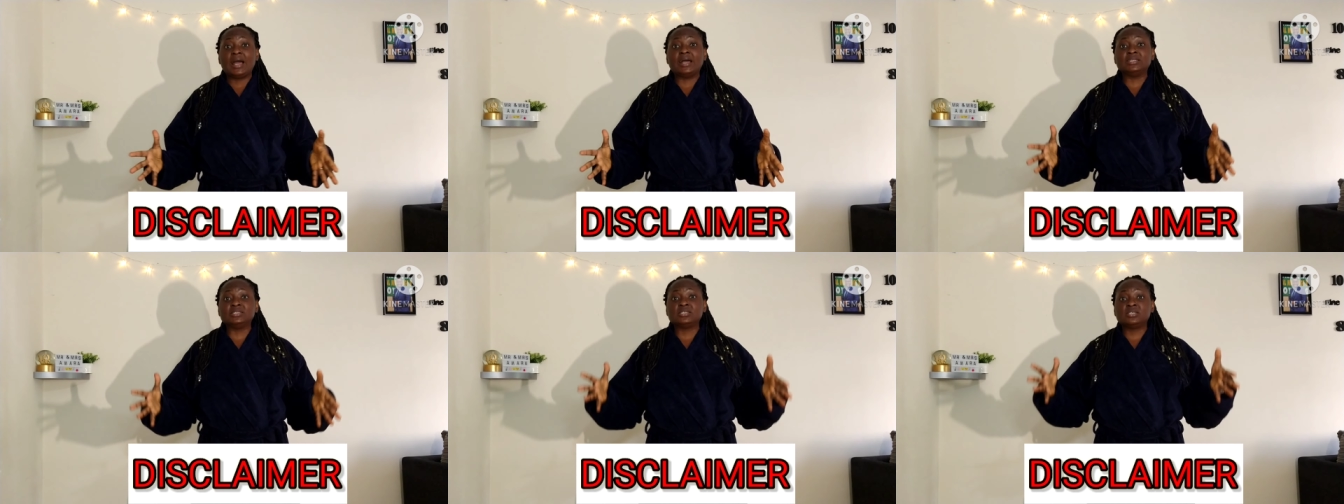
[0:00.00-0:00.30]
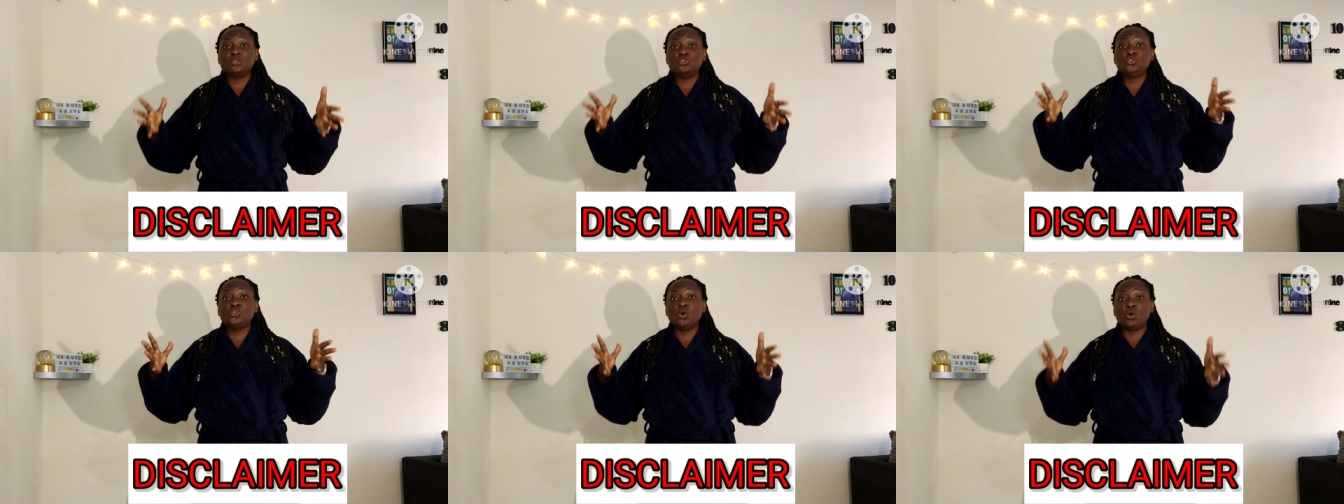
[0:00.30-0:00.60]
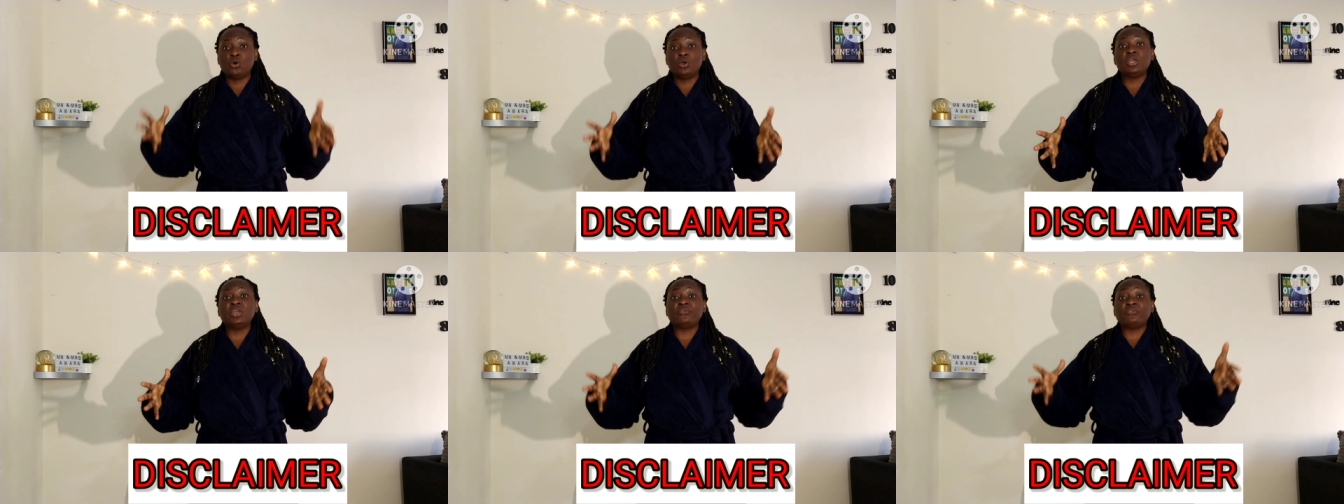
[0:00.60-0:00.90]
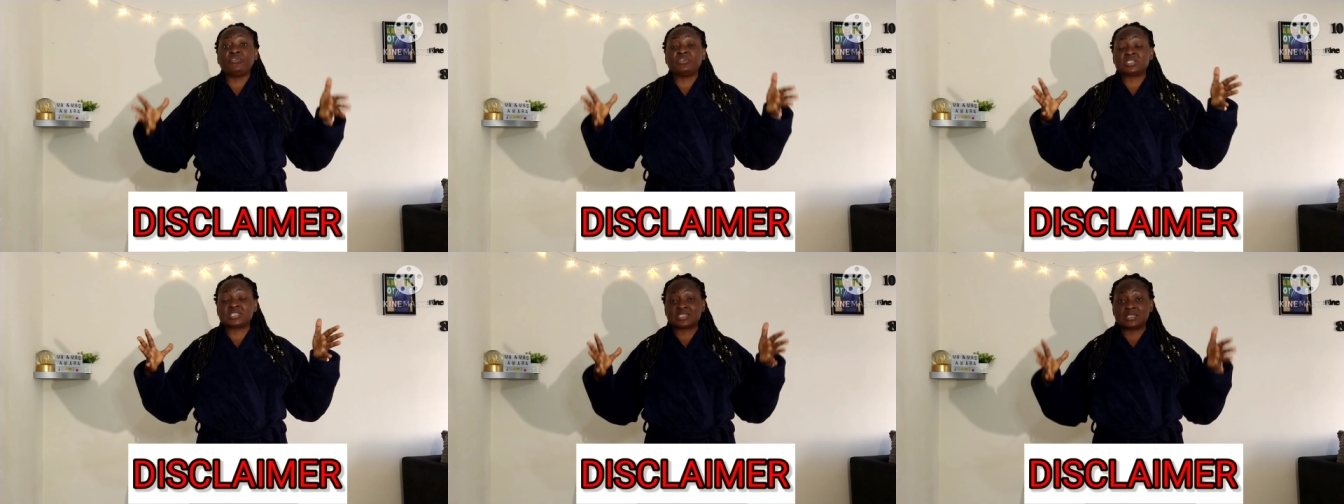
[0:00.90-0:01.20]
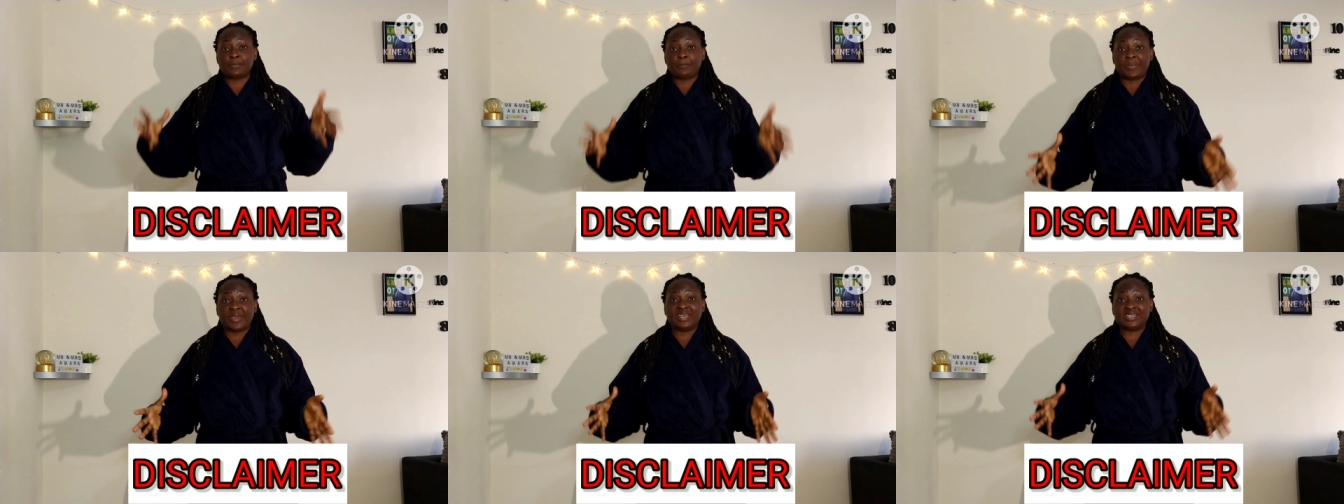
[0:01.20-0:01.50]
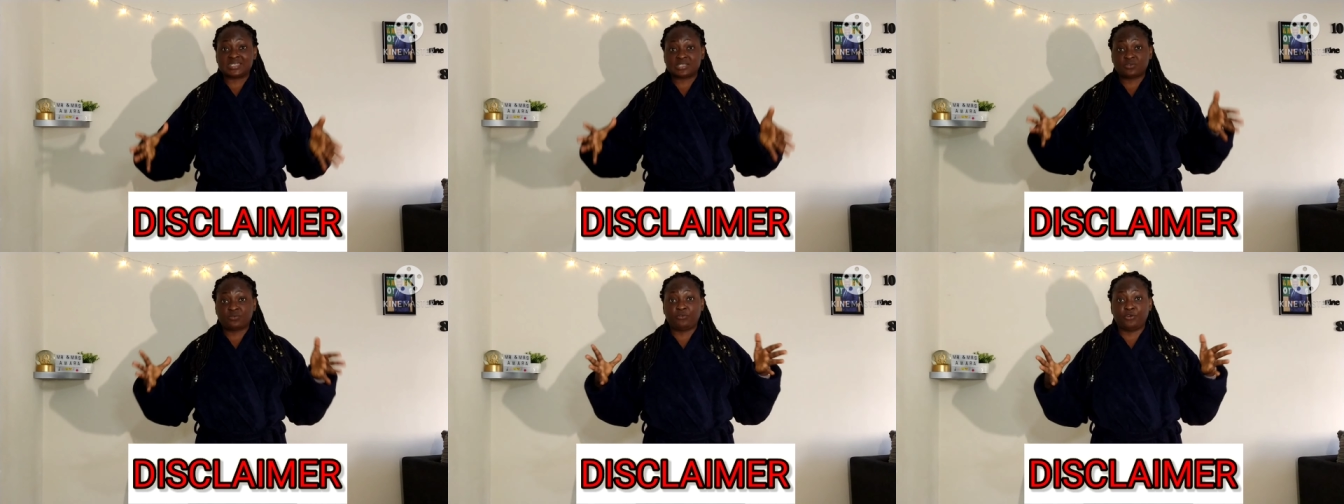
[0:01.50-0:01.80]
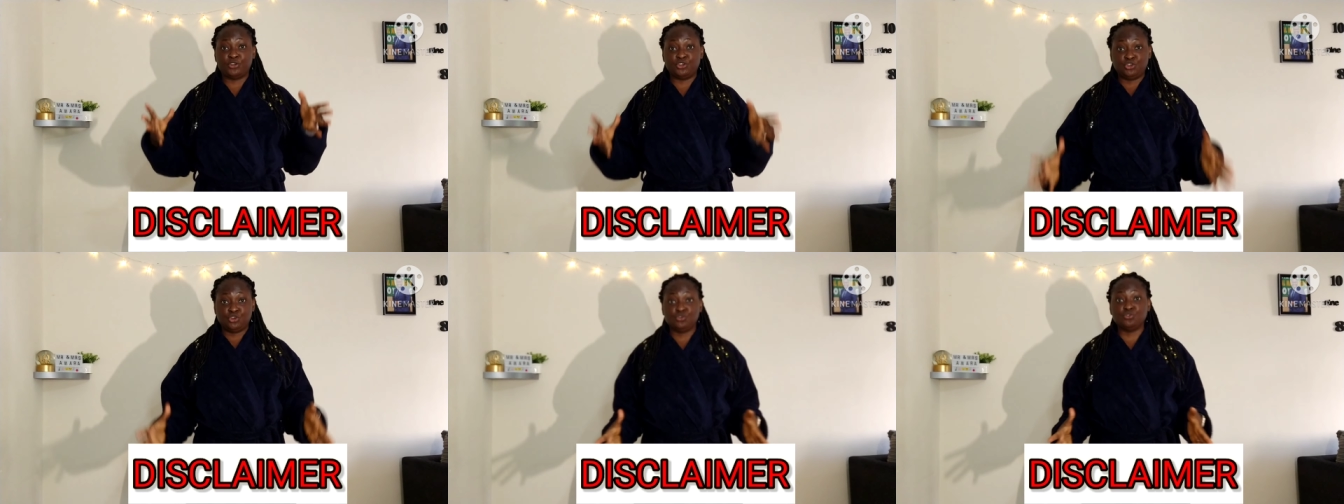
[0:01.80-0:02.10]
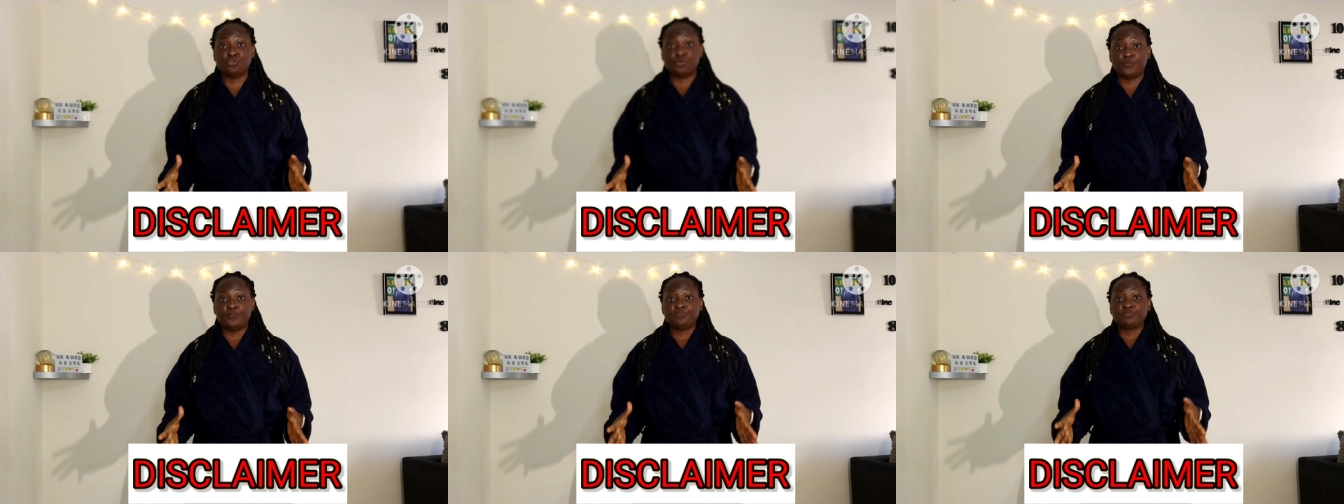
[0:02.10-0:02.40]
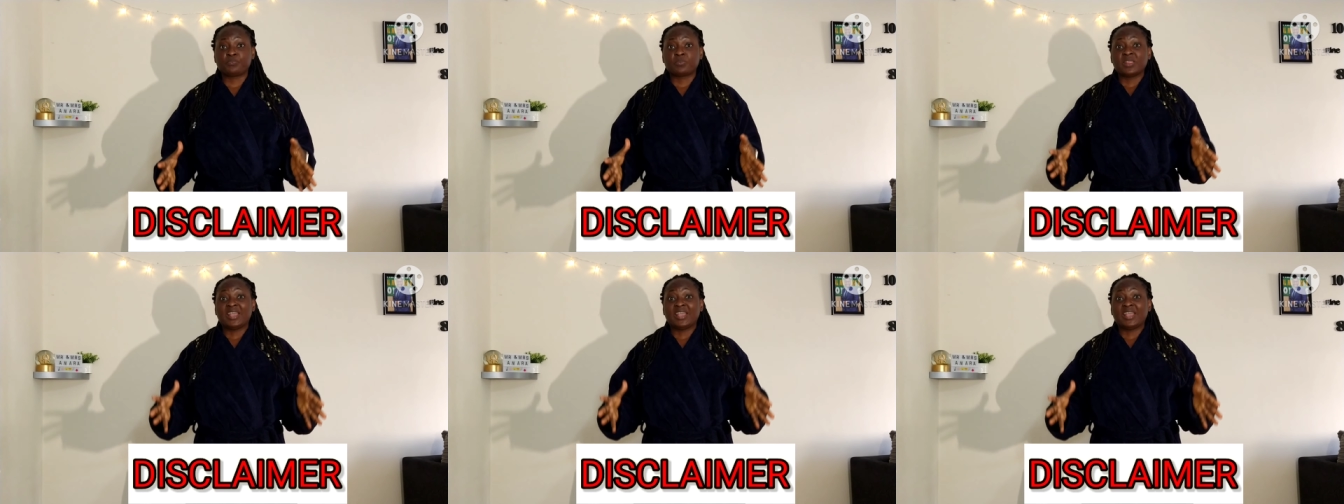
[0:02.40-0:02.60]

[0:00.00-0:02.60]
and know if it's the best for you,